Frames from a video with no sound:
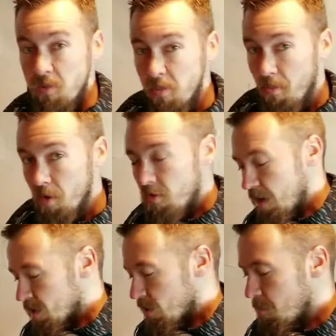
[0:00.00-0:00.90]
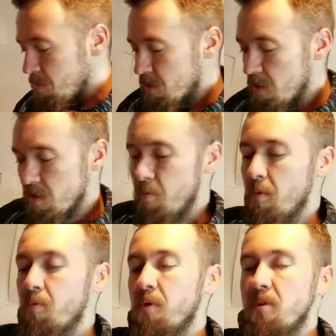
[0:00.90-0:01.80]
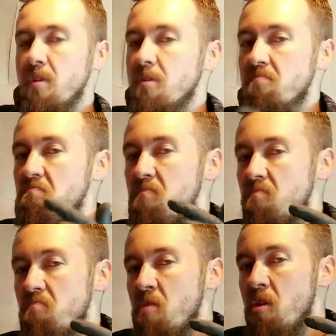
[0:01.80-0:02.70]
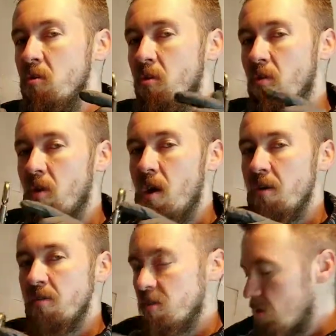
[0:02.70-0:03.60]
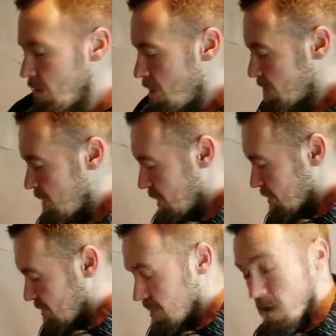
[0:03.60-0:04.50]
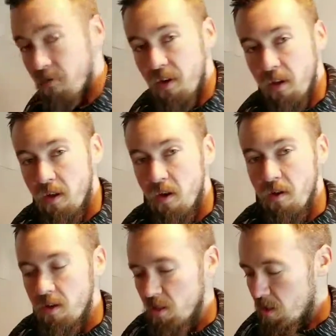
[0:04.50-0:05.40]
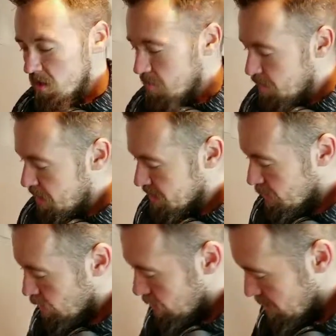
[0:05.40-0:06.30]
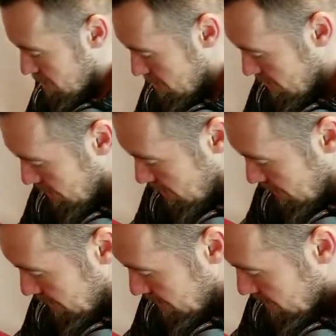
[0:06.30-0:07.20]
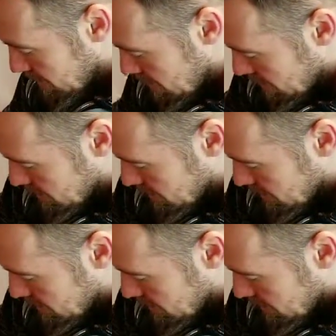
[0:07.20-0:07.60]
before the vice grip is because I'm going to put just little lines on the axle itself. It ain't going to hurt anything. It's a plastic wheel. Okay,